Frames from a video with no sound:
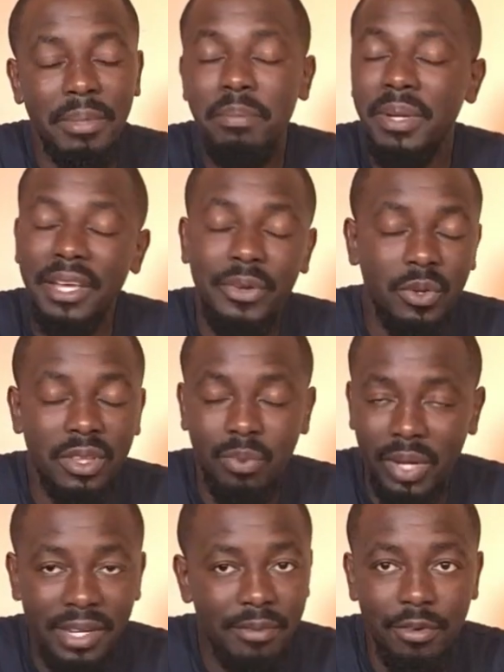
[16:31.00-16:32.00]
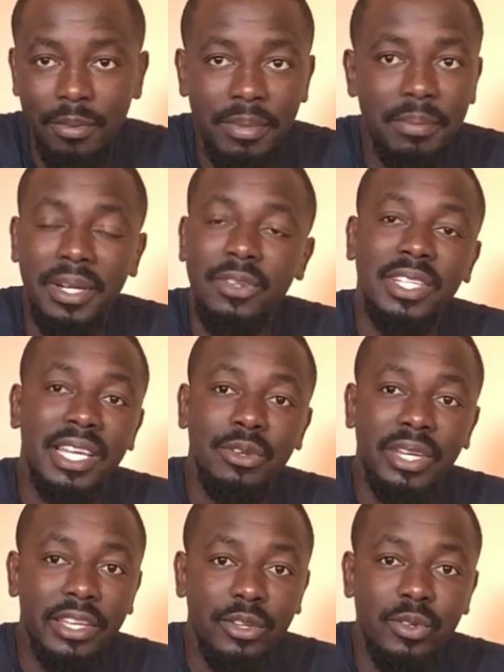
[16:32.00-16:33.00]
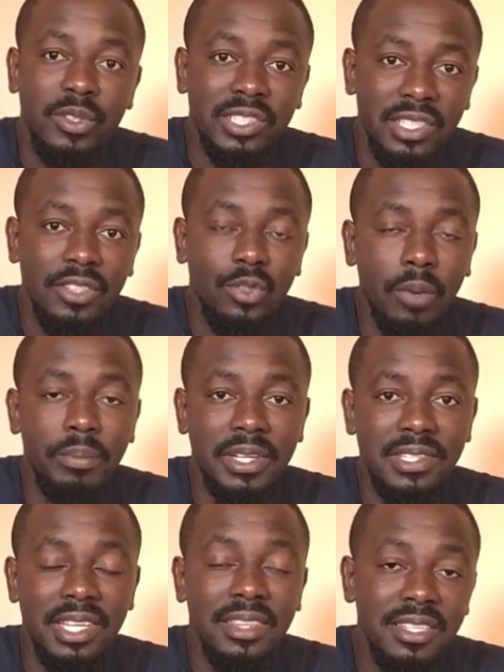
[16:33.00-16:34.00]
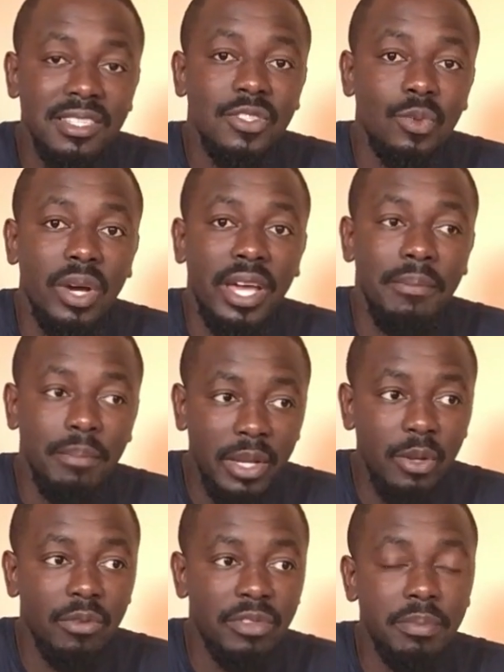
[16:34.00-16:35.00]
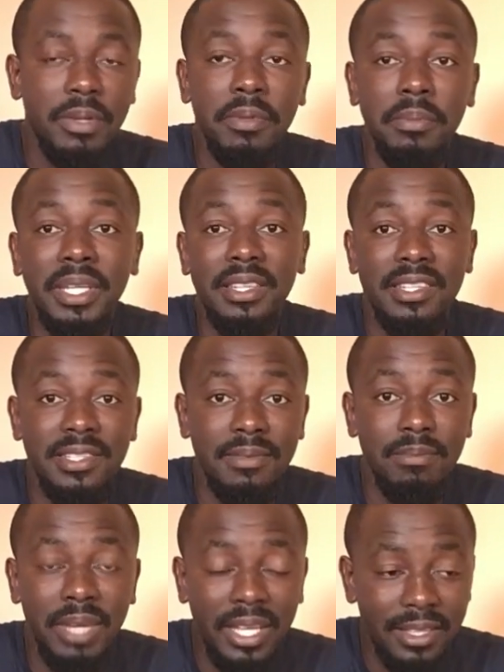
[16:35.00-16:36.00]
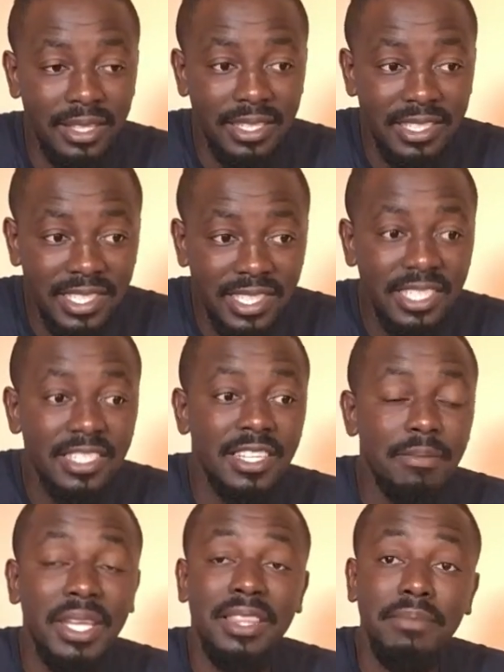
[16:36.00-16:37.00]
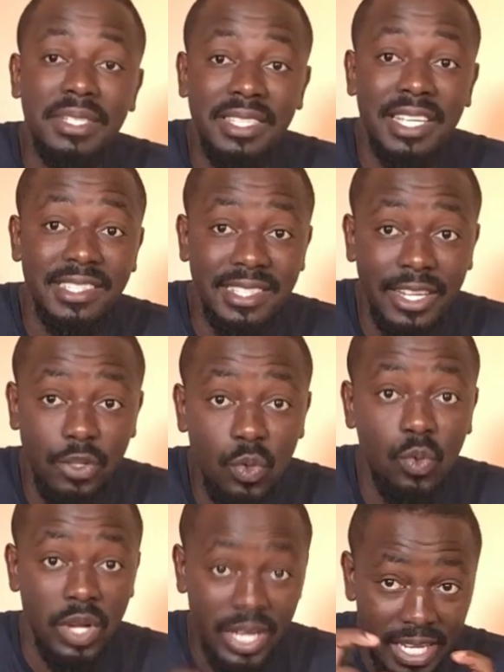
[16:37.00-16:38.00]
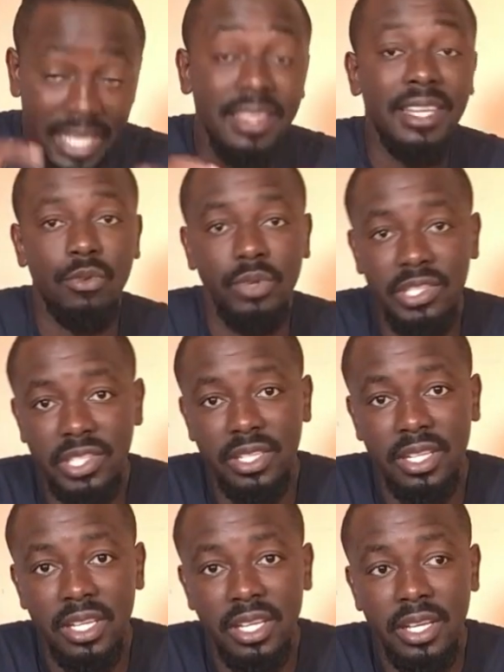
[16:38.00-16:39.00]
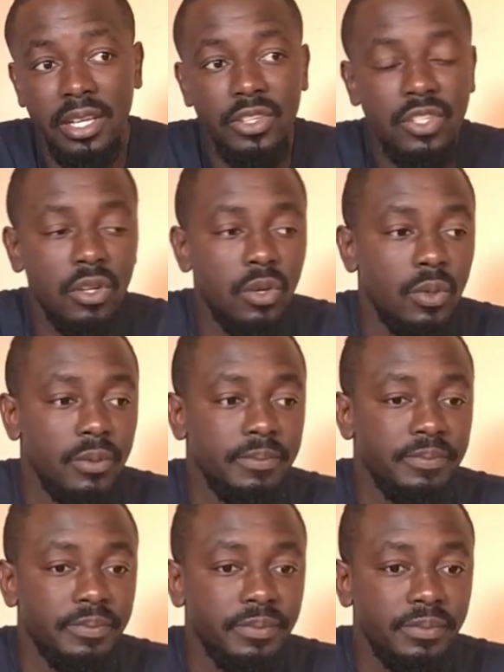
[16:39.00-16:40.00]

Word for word: people are not well informed, people are not educated on certain topics. And this is why many of the people make the, make the decisions and make the mistakes they do in that region. So